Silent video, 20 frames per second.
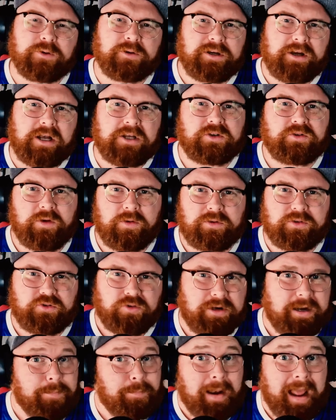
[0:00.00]
Doncaster are
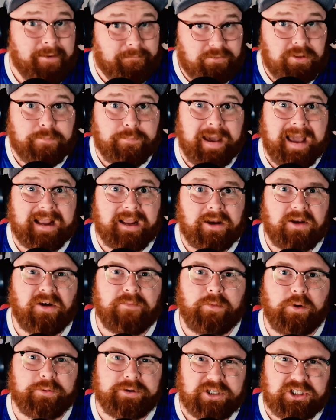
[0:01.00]
trying to play it from the back a
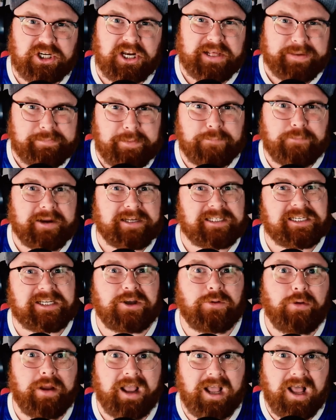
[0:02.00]
lot more, and Gillingham are
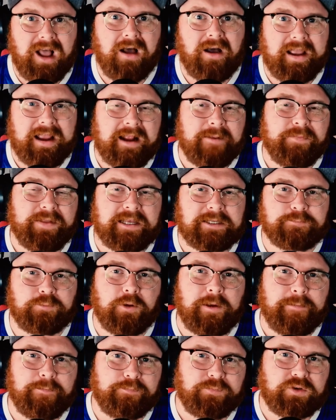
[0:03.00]
pressing quite high, and that's
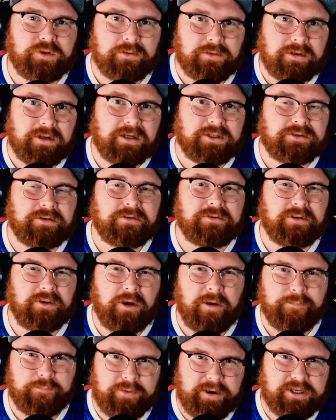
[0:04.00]
putting Doncaster under a
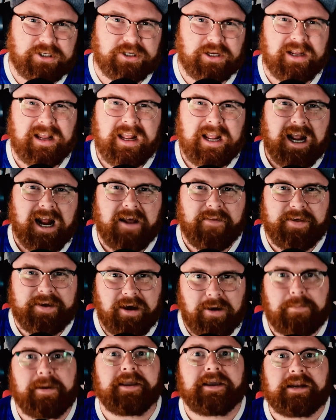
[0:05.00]
lot of pressure. And
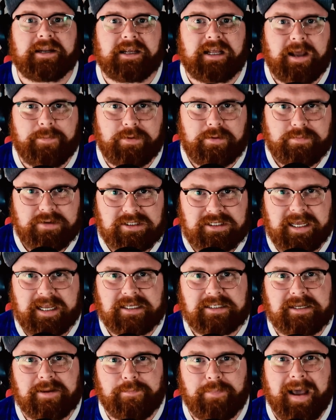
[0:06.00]
they are making a couple of
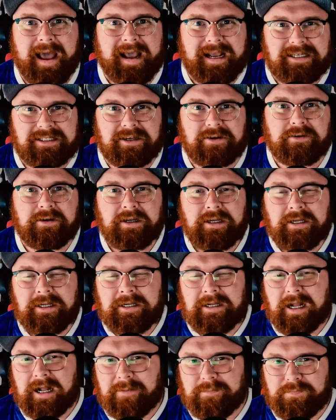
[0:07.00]
mistakes at the back. So
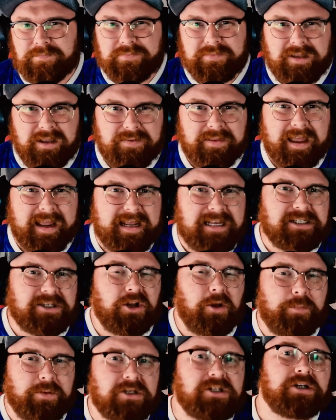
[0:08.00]
um, that is
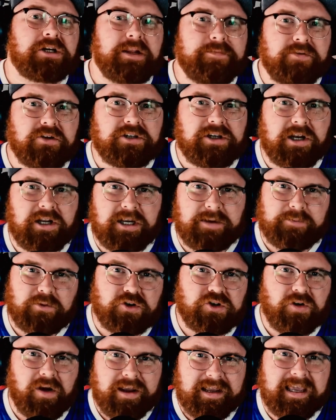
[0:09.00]
an opportunity for Gillingham
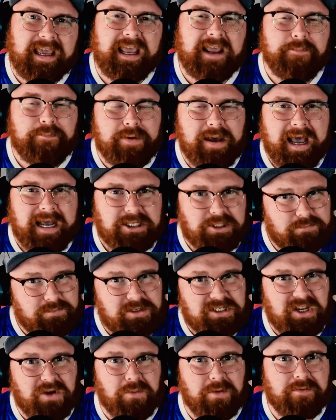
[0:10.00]
to try and get in, but as a
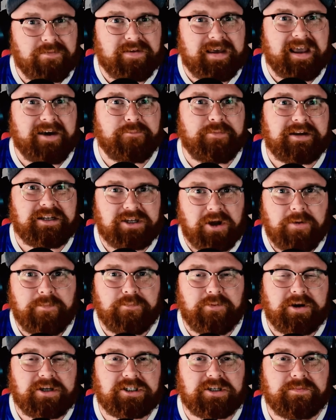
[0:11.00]
result of that, if we
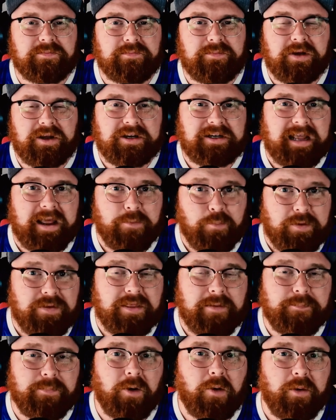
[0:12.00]
don't press them and, and,
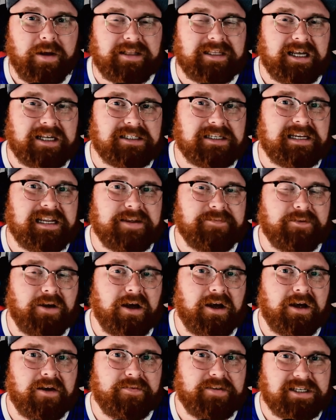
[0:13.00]
win the ball, it does leave
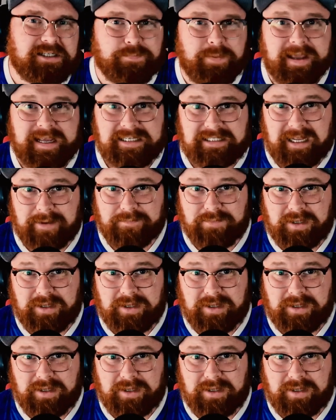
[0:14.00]
uh, the space up